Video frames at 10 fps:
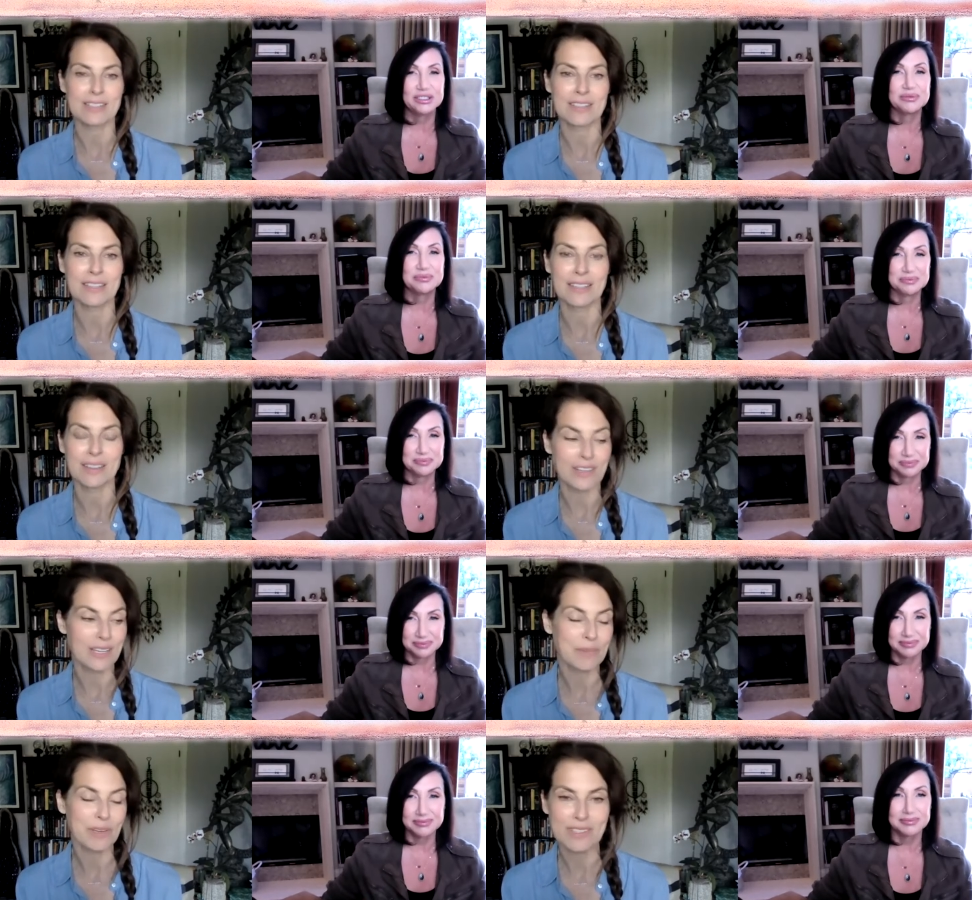Speaker 1: the all
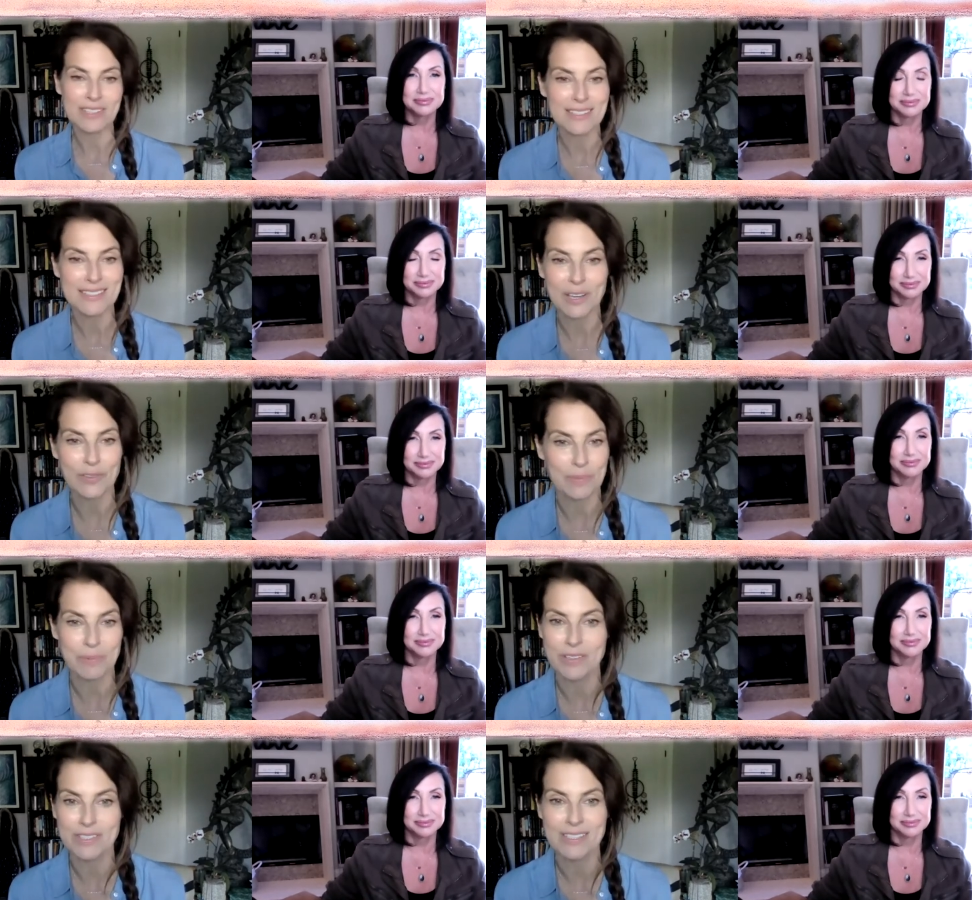hypnosis is self
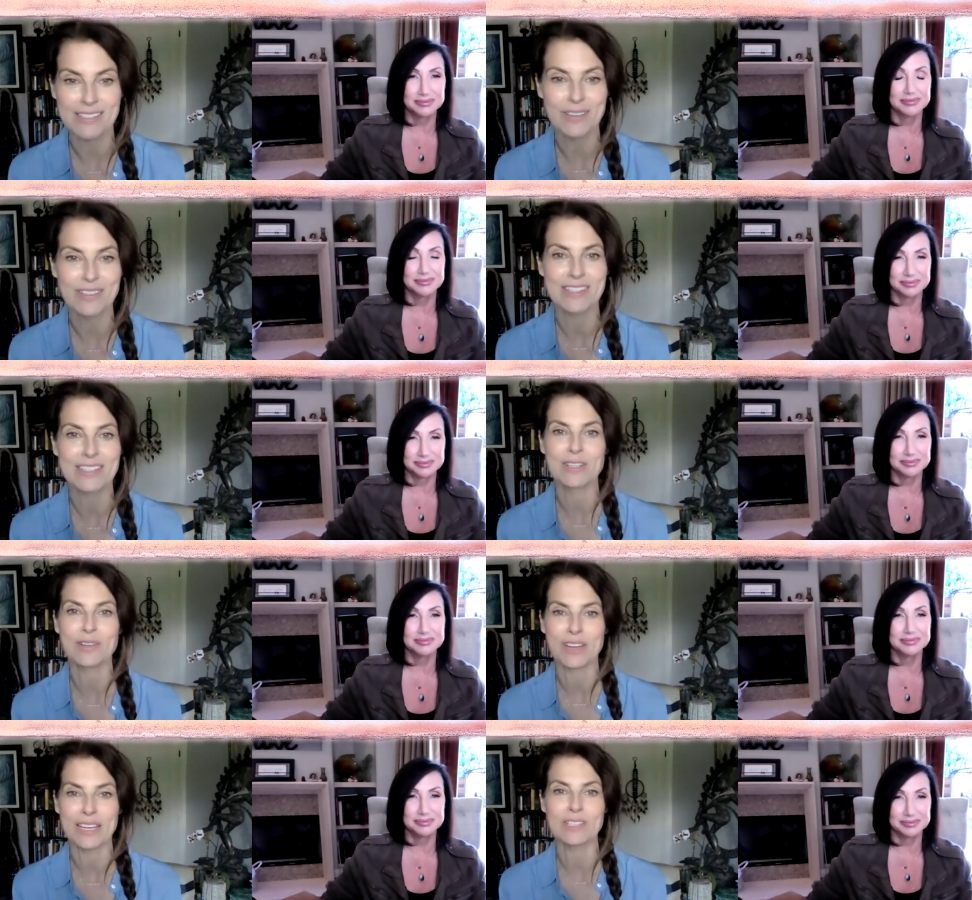hypnosis so it's the
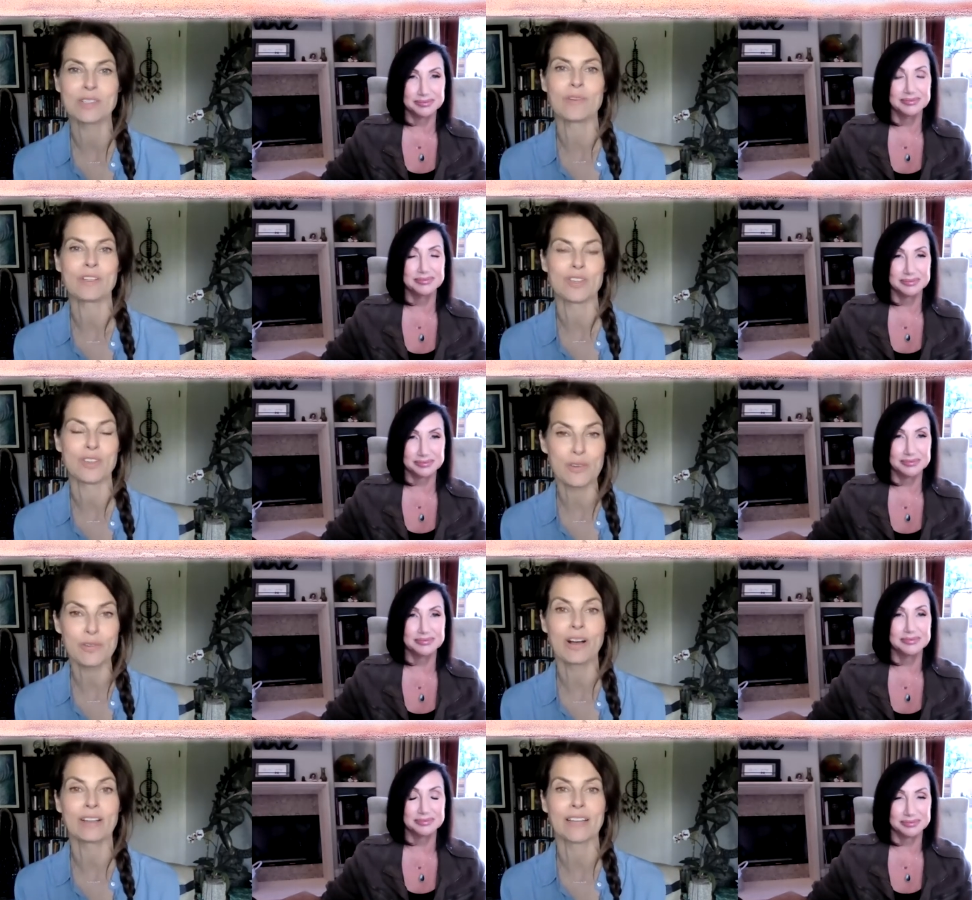degree to which
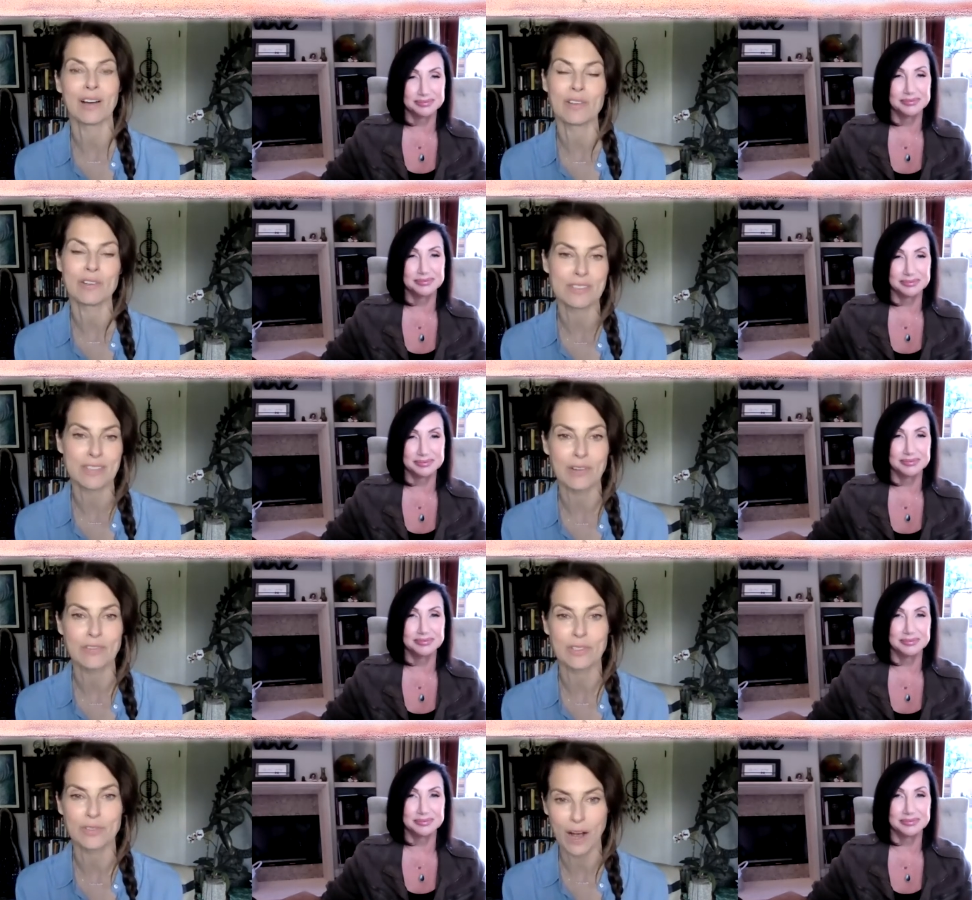you allow yourself
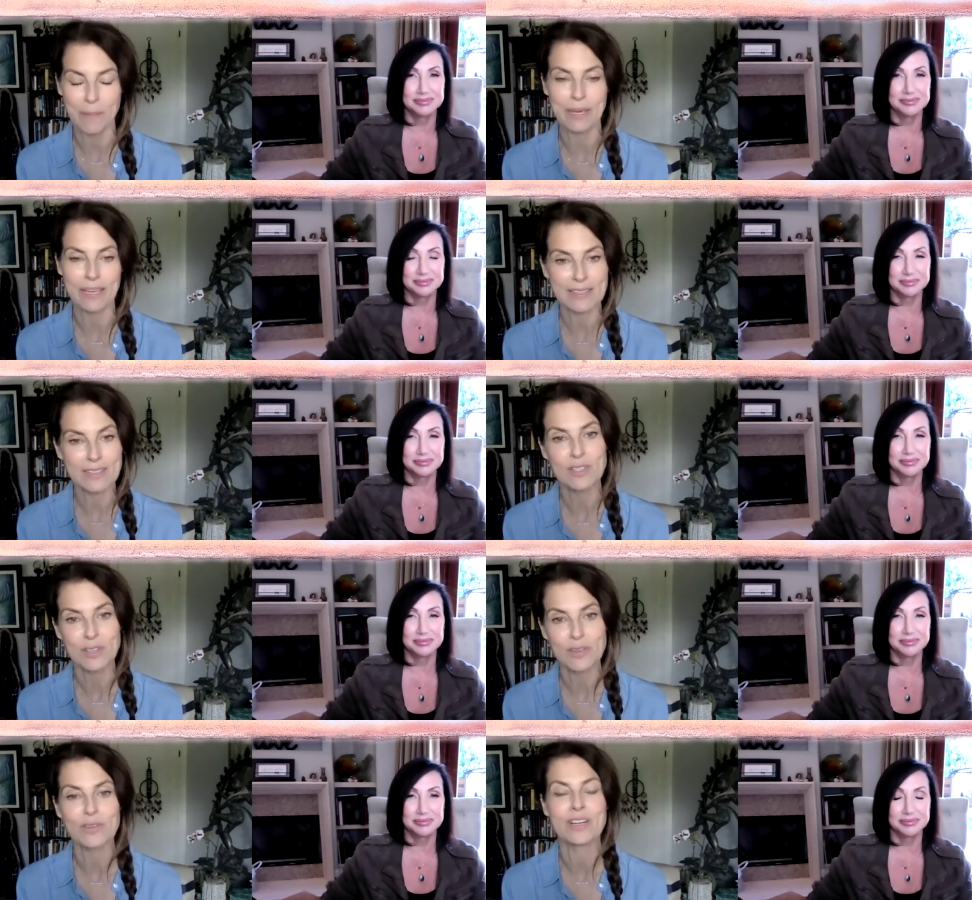to drop
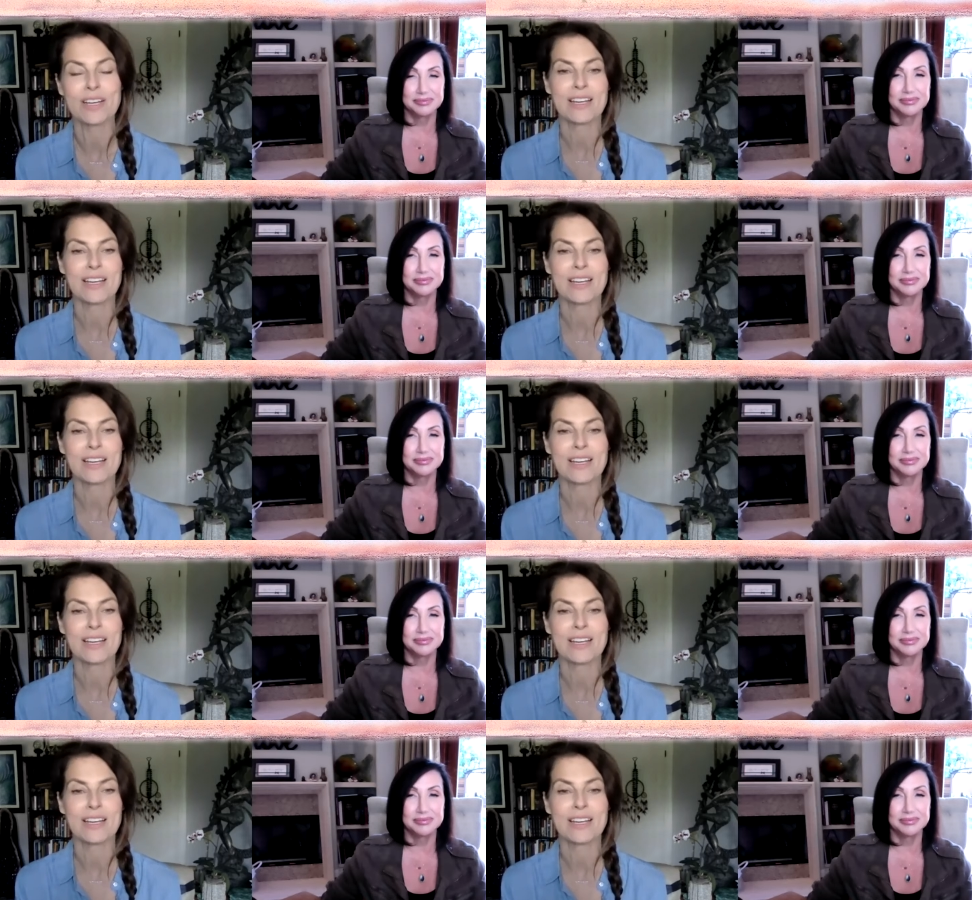into